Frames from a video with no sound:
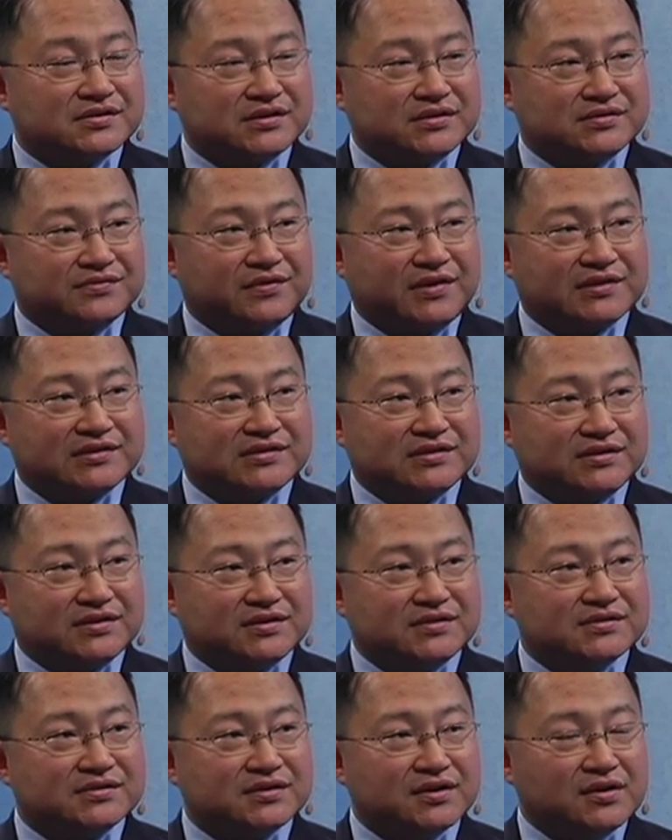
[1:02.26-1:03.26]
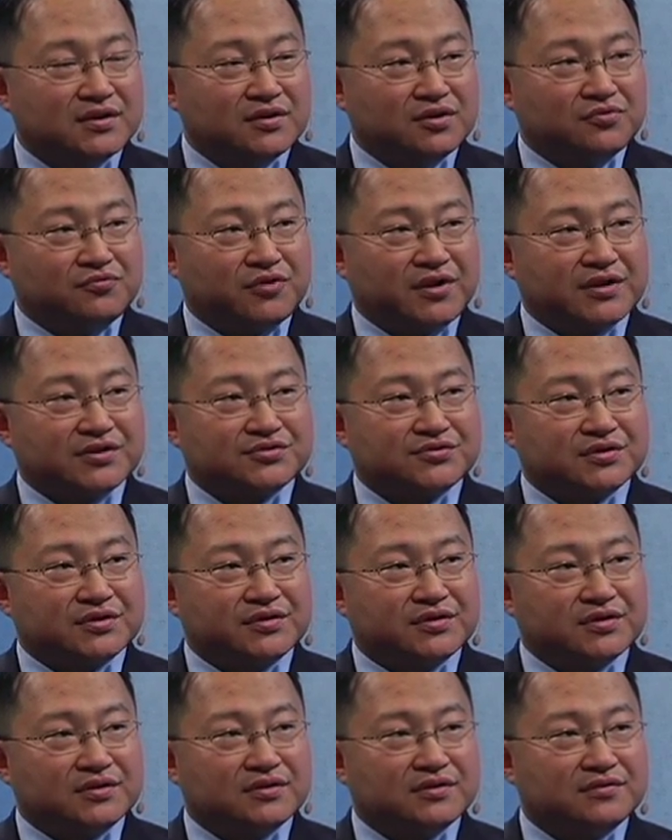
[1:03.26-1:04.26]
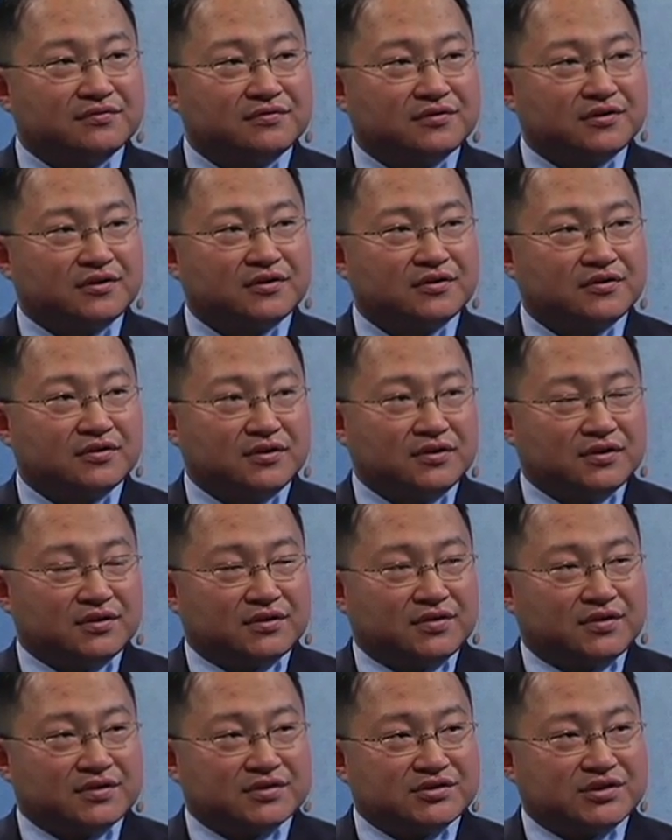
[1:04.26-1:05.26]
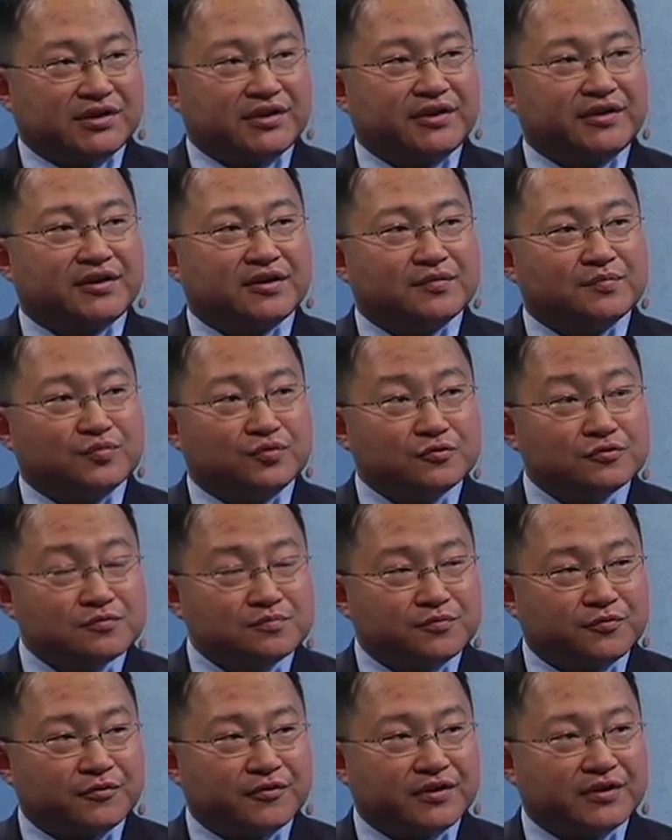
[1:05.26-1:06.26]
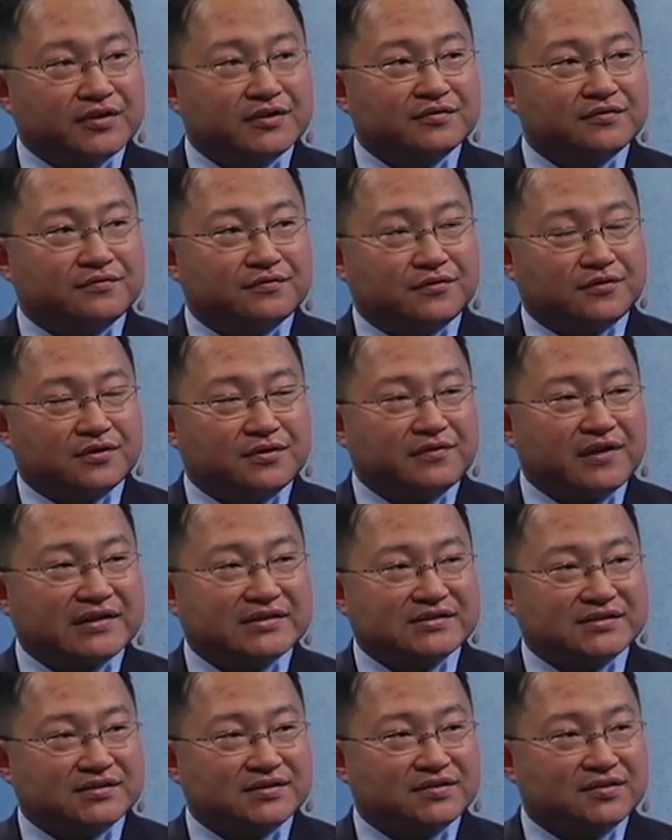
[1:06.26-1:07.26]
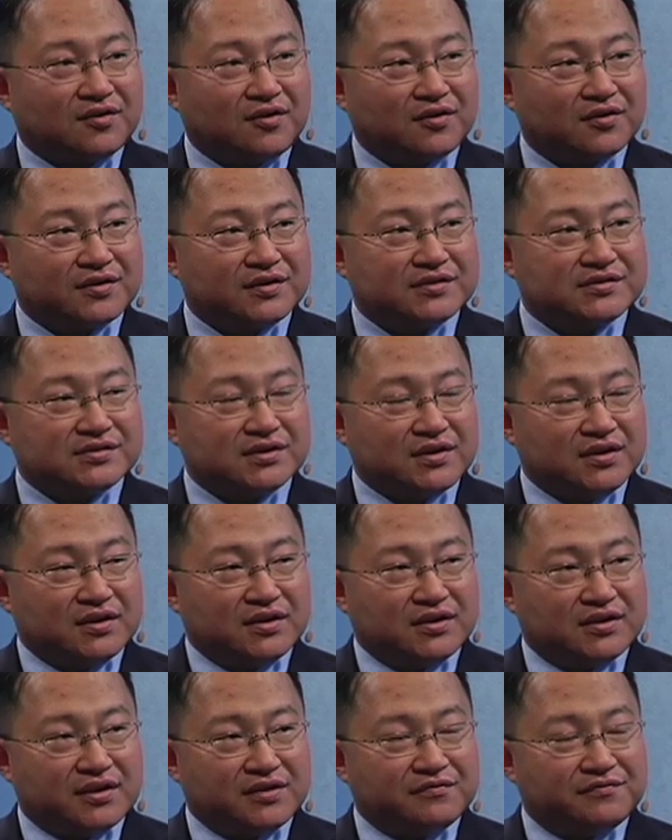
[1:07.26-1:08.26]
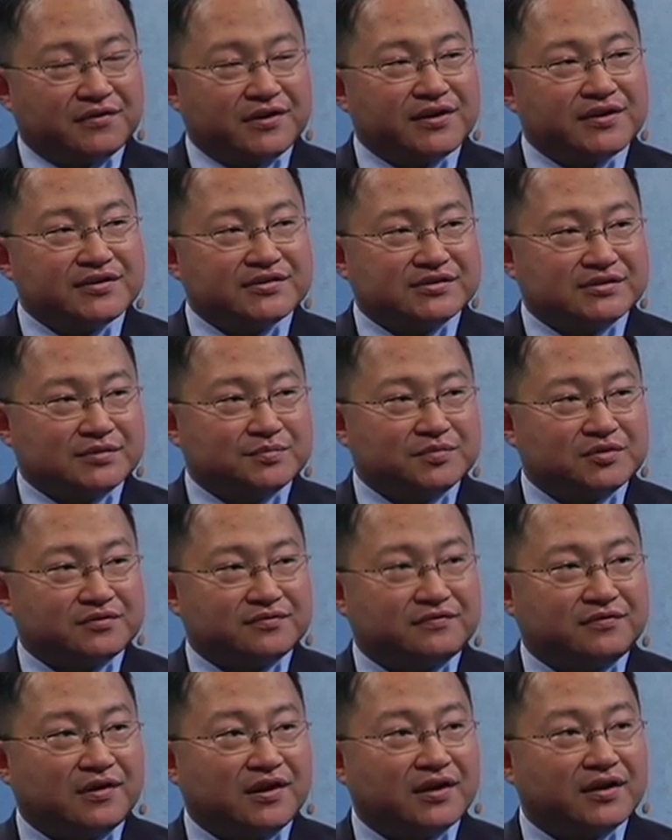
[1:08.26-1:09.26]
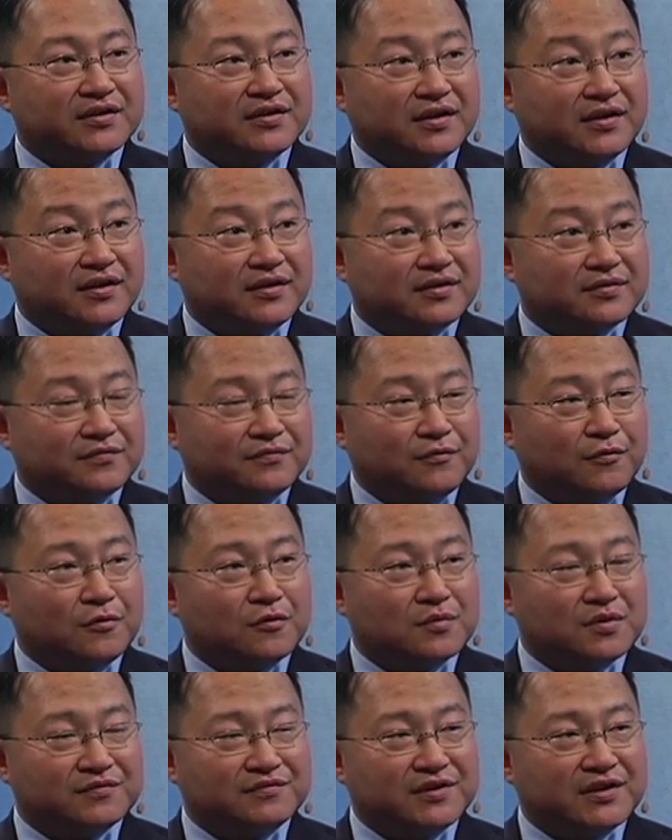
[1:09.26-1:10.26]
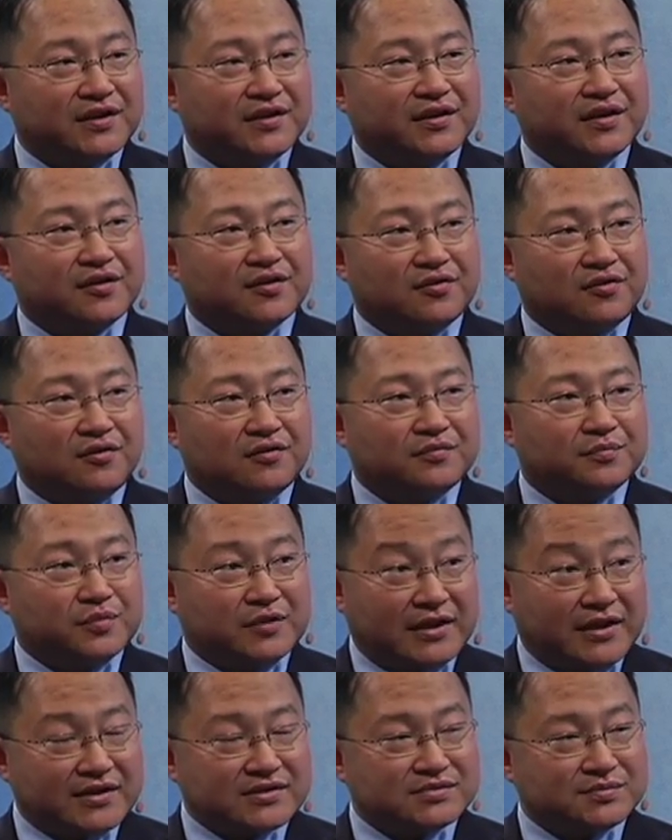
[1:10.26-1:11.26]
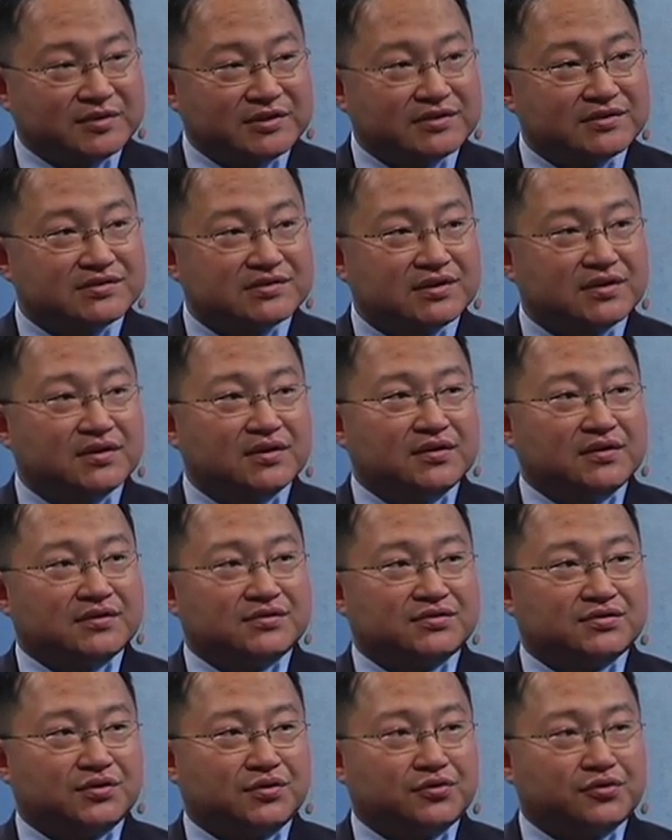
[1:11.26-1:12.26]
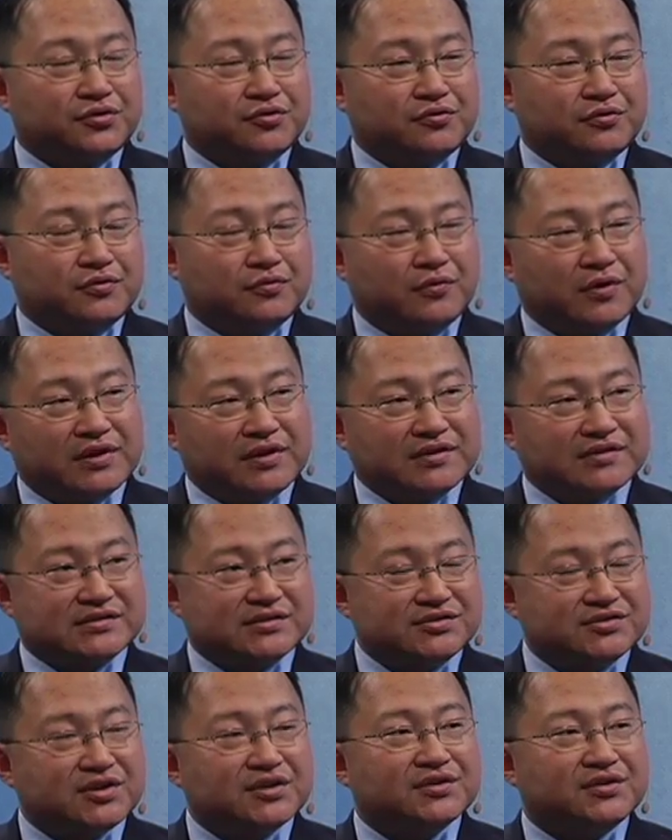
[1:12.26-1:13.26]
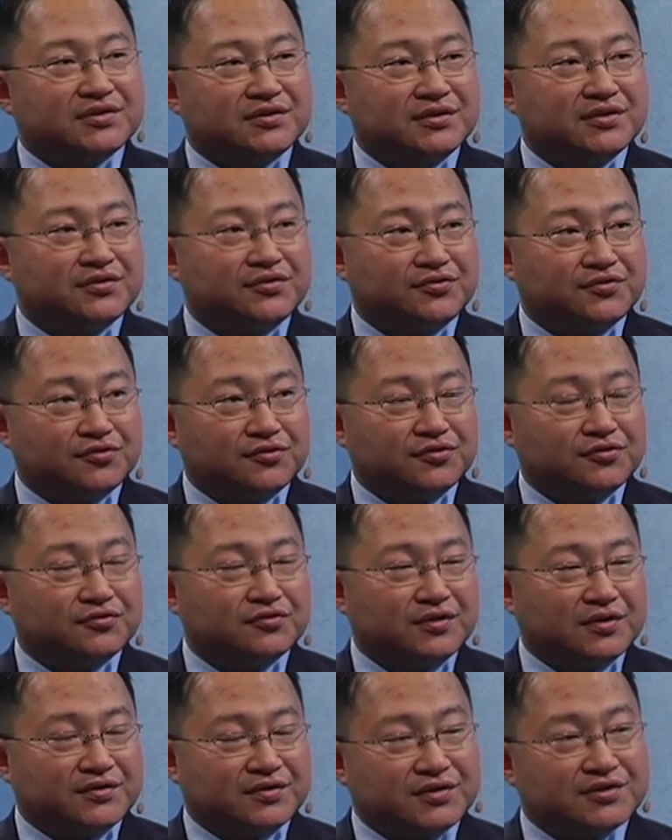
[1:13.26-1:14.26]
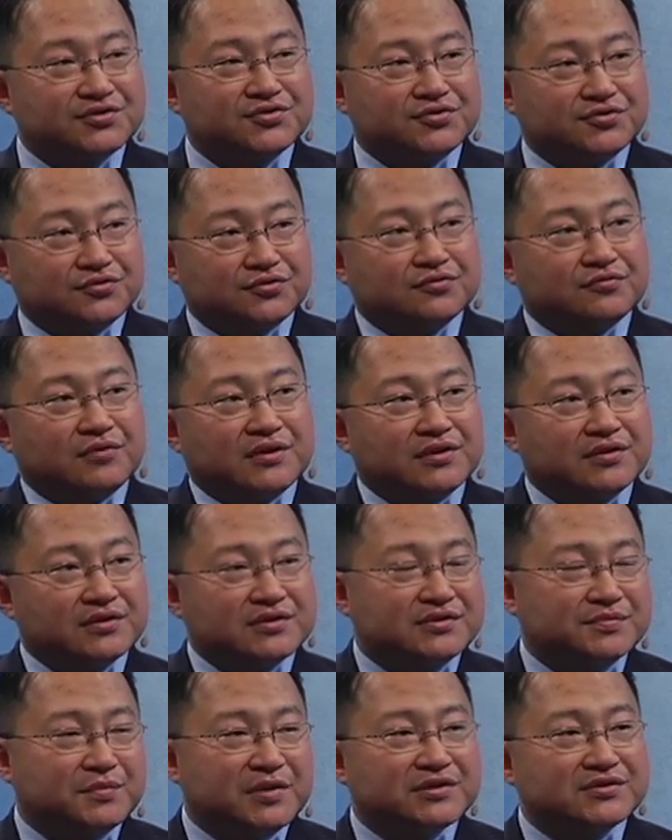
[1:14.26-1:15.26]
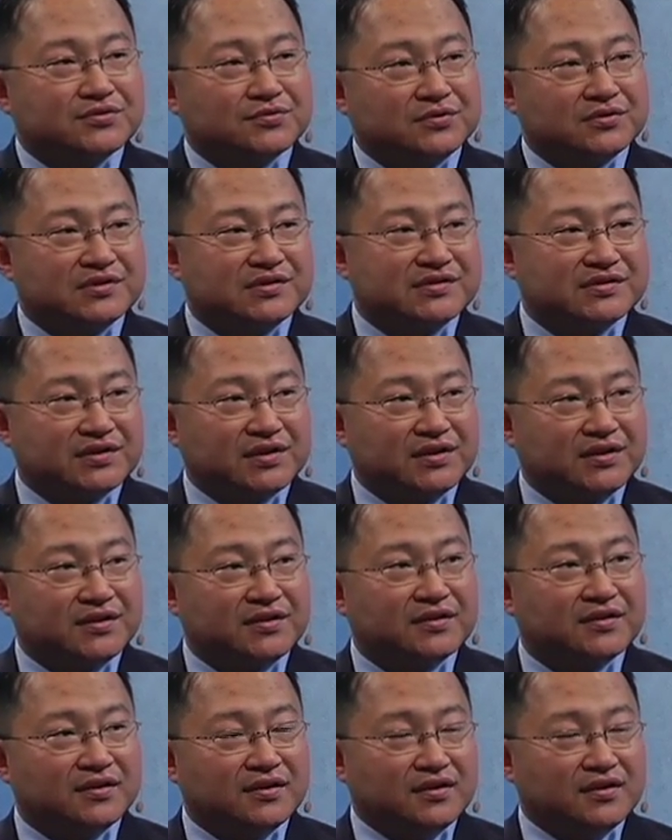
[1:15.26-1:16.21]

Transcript: as vaccines, we actually deliver the genetic blueprint for the vaccine targets in a very simplified form of DNA called plasmids. So when it's injected into the tissue, whether it's muscle or the skin,